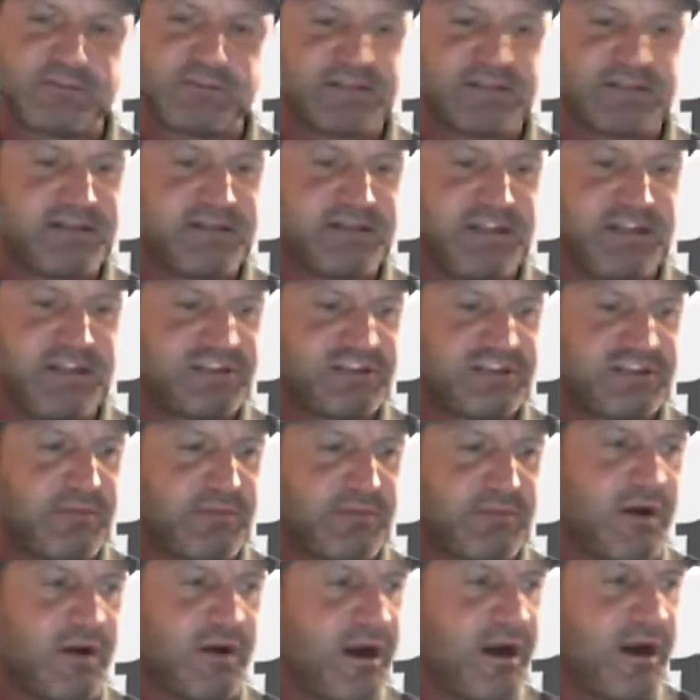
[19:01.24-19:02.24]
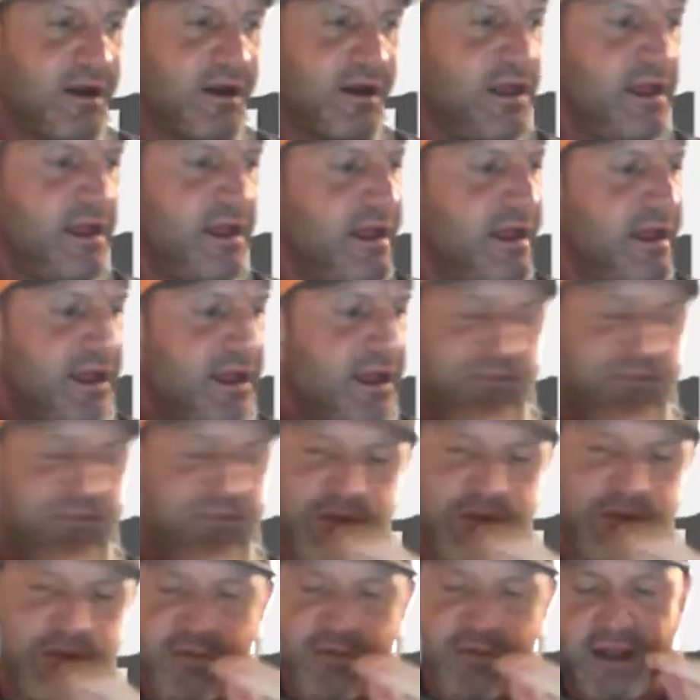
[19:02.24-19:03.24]
that I teach them are, if you're
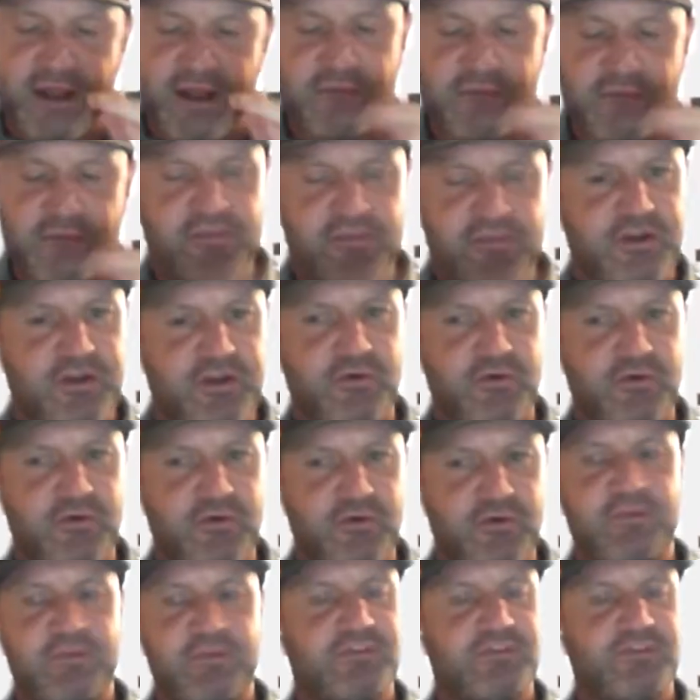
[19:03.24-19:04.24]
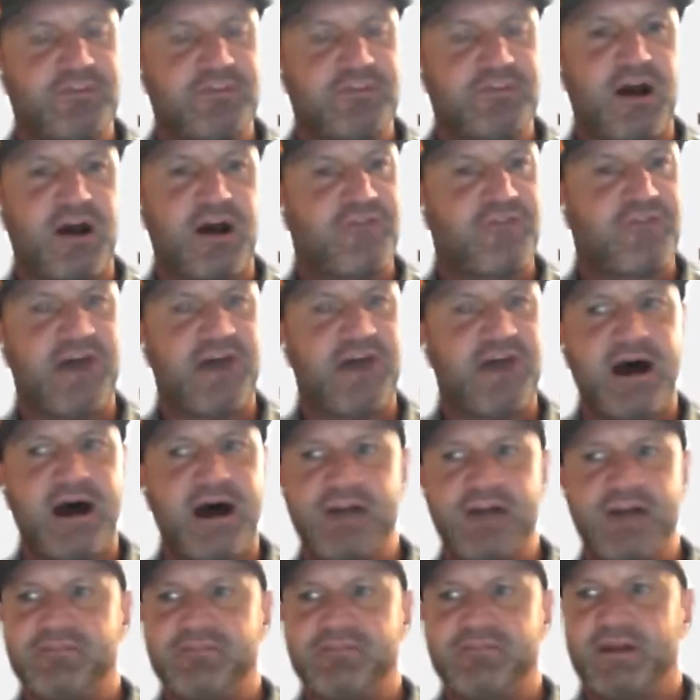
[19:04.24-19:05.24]
playing with a group, it's a par 5,